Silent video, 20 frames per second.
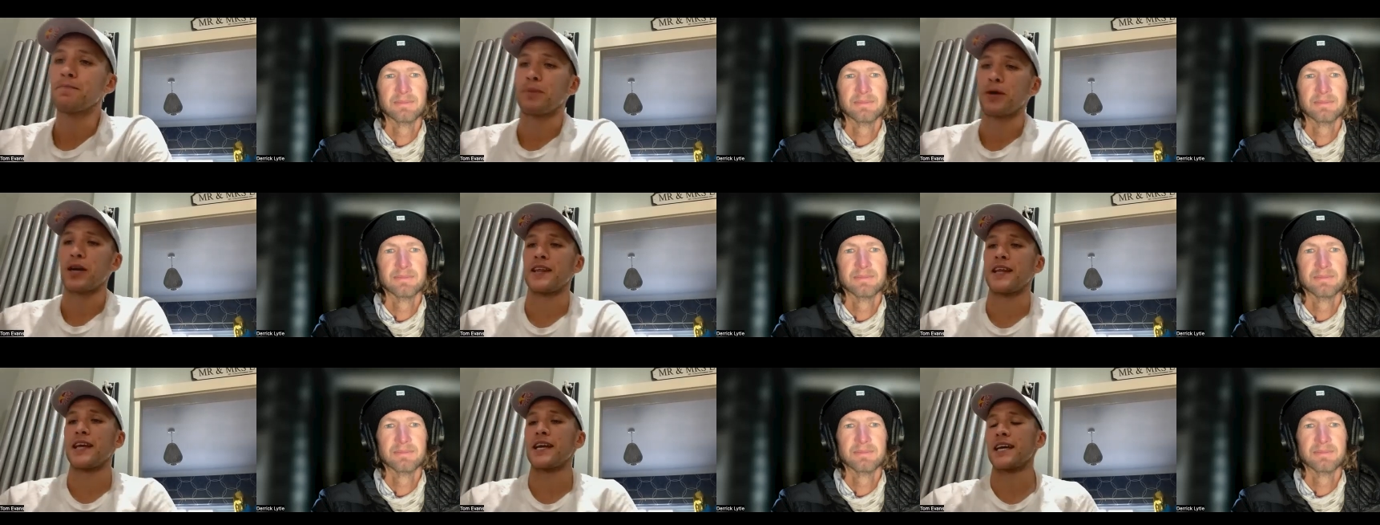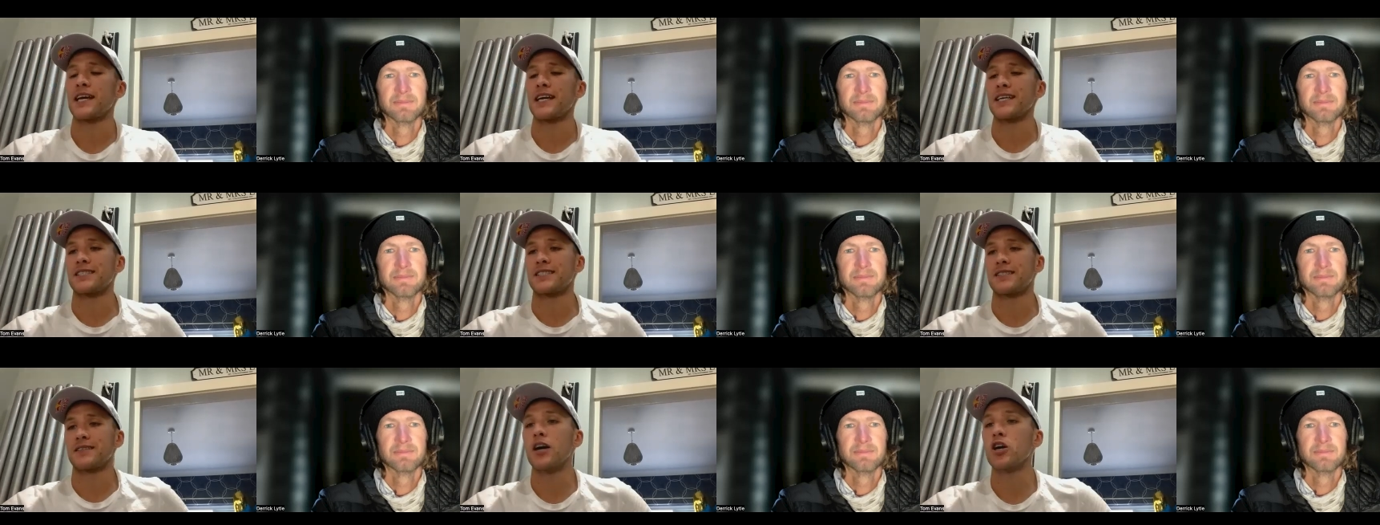Speaker 1: but I think
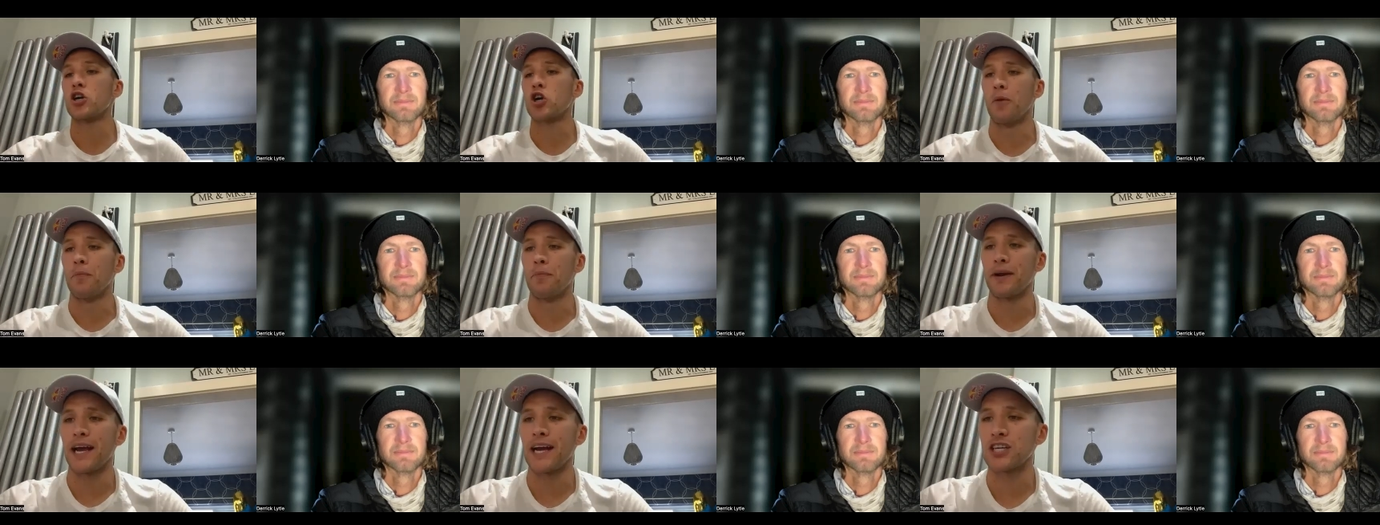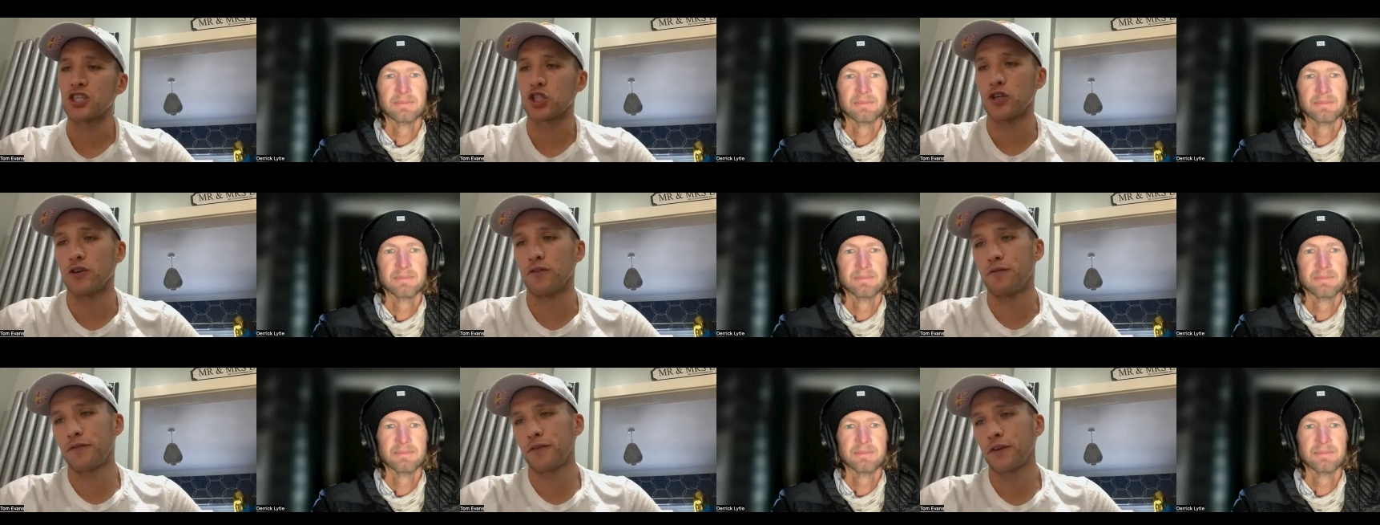it's a combination
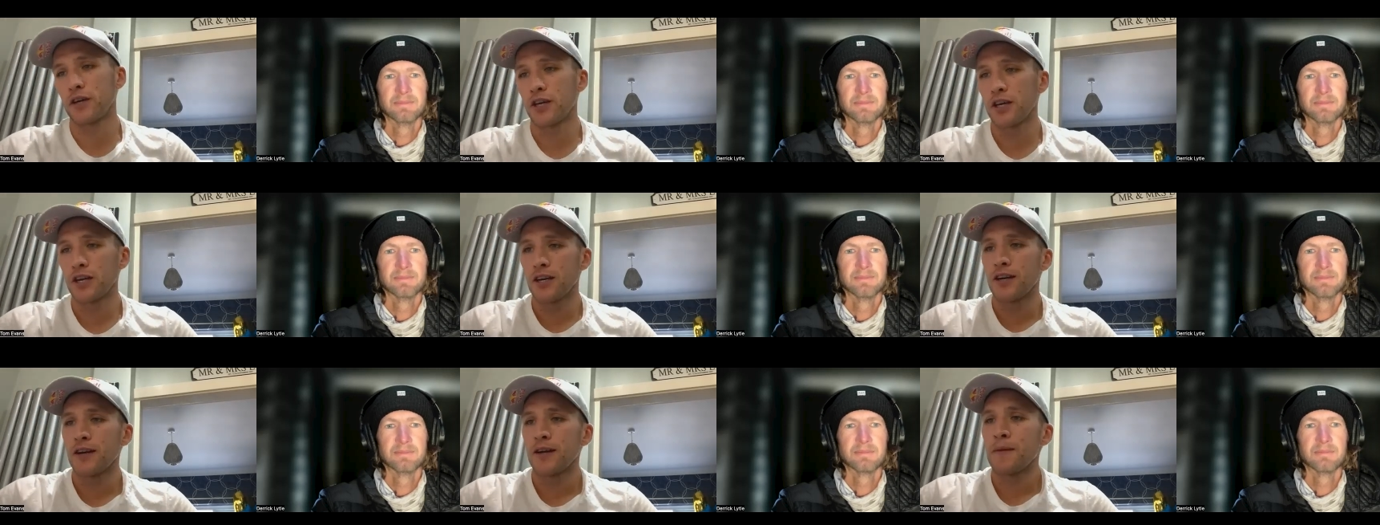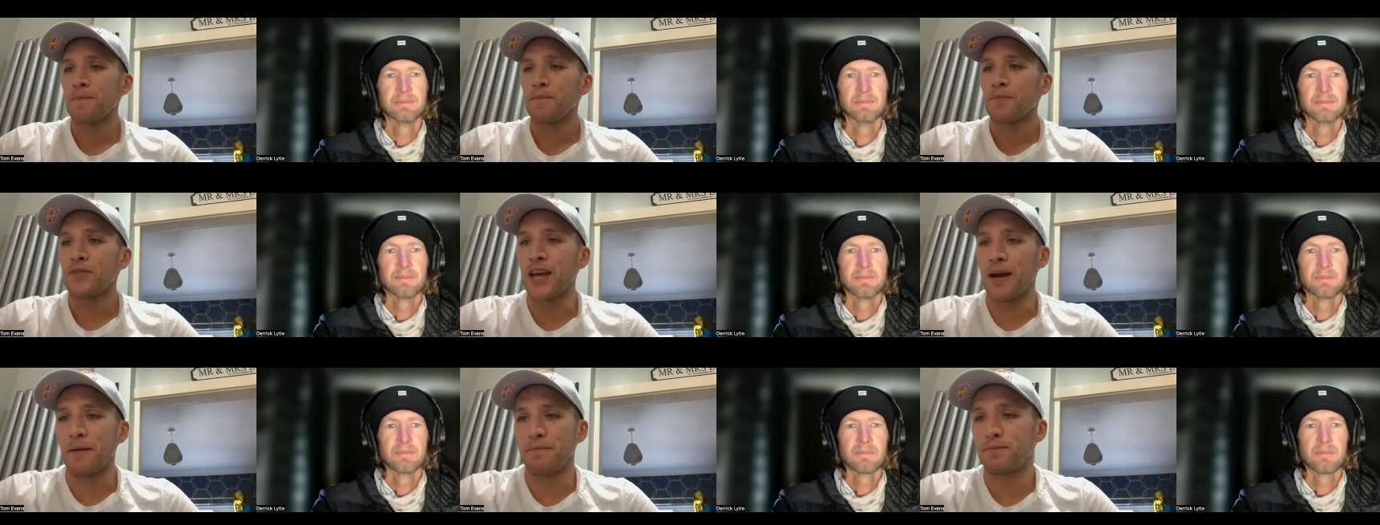of,
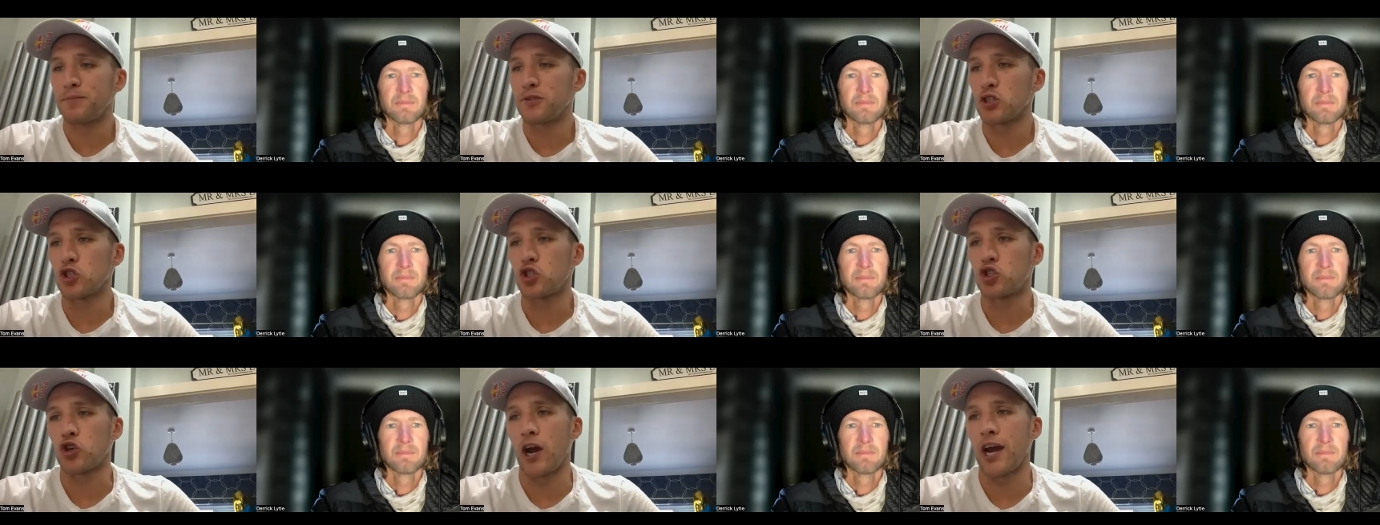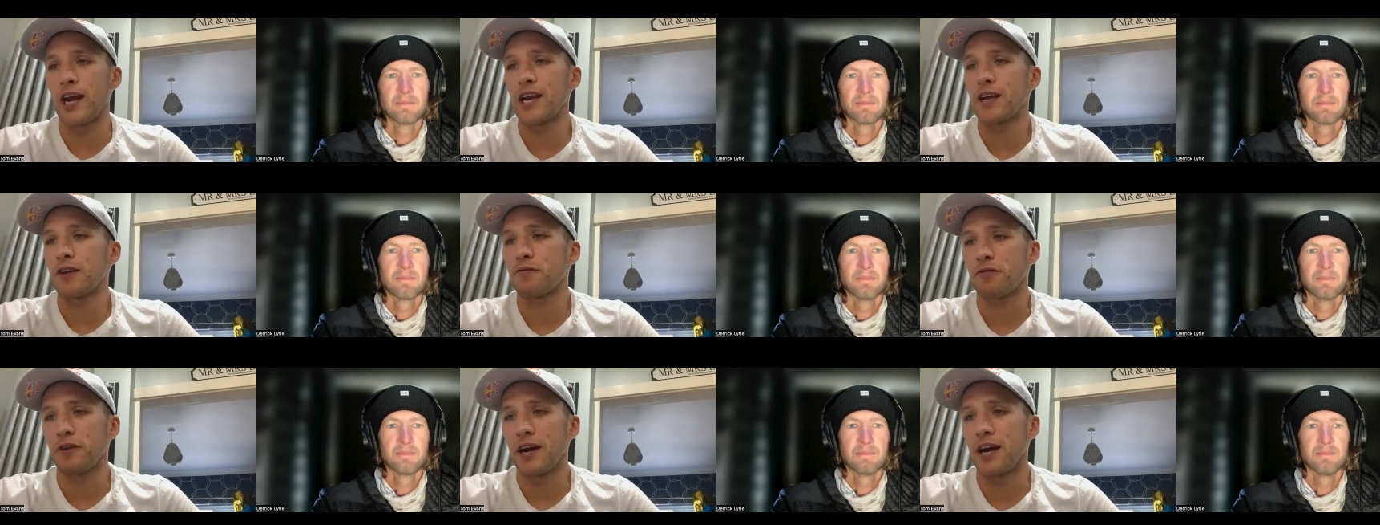yeah,
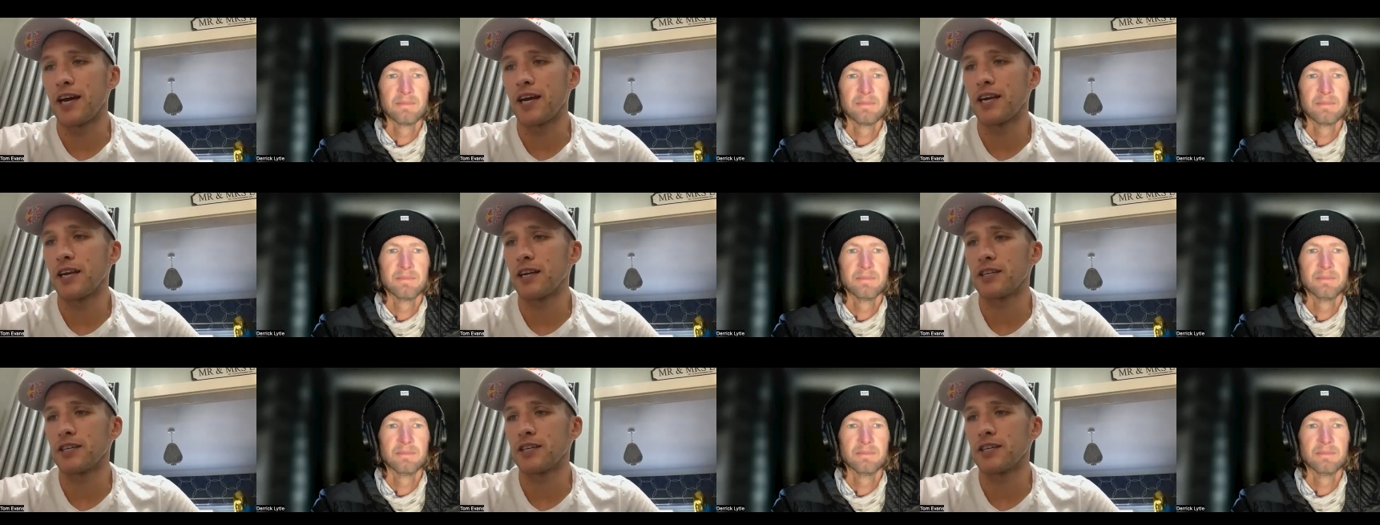training for it